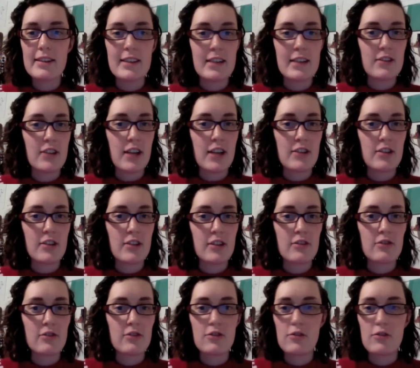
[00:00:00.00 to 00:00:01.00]

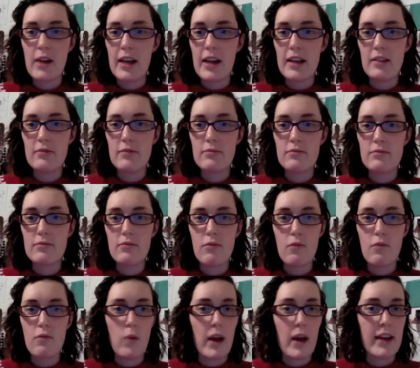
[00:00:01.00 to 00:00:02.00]
cisgendered, straight,
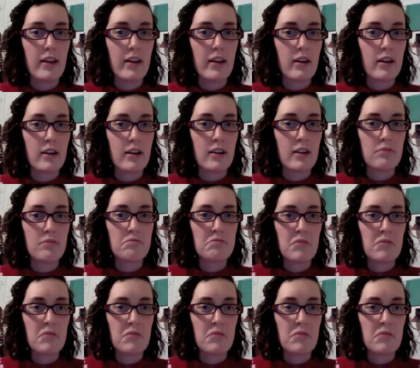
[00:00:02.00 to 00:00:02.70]
white girl.